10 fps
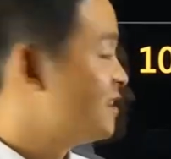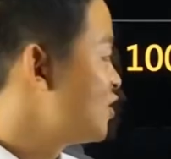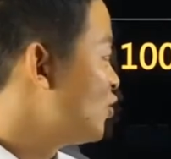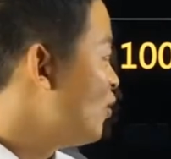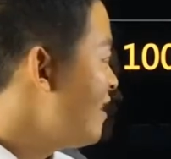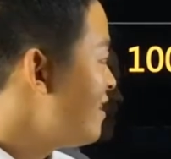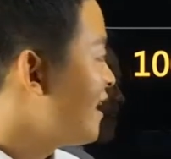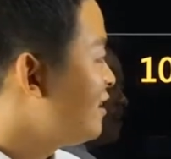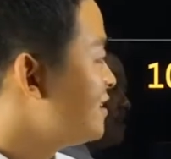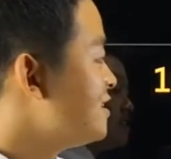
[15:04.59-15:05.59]
So
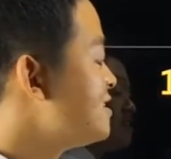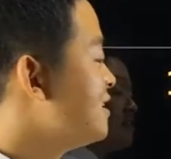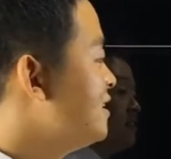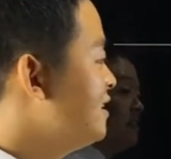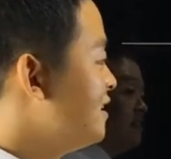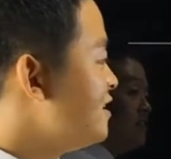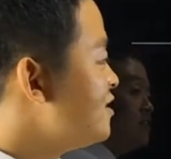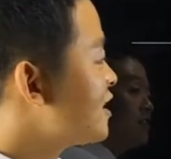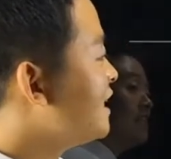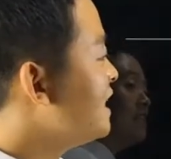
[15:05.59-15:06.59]
1,000 in
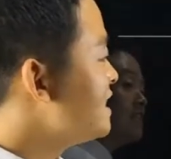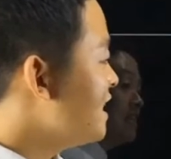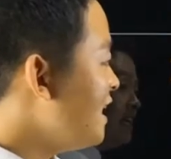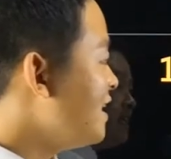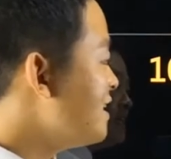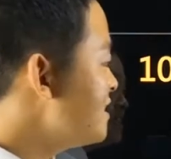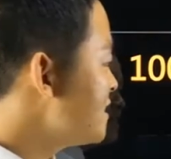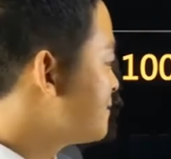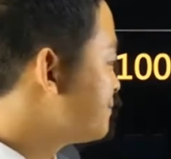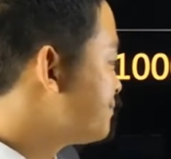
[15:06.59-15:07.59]
Chinese
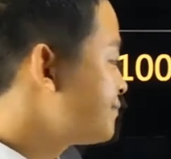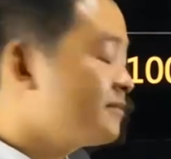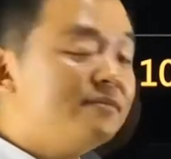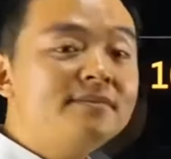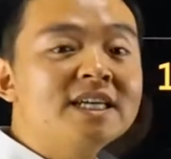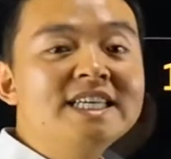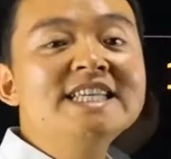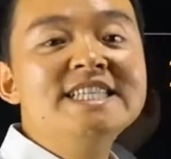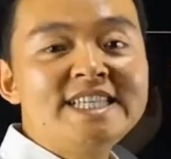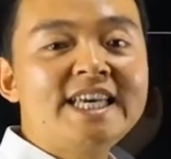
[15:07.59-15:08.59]
is
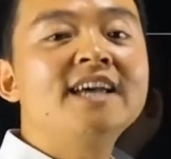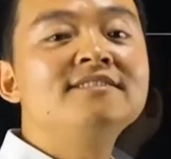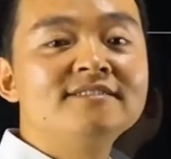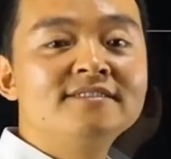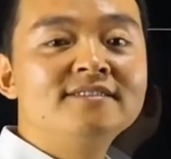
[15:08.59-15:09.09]
1,000.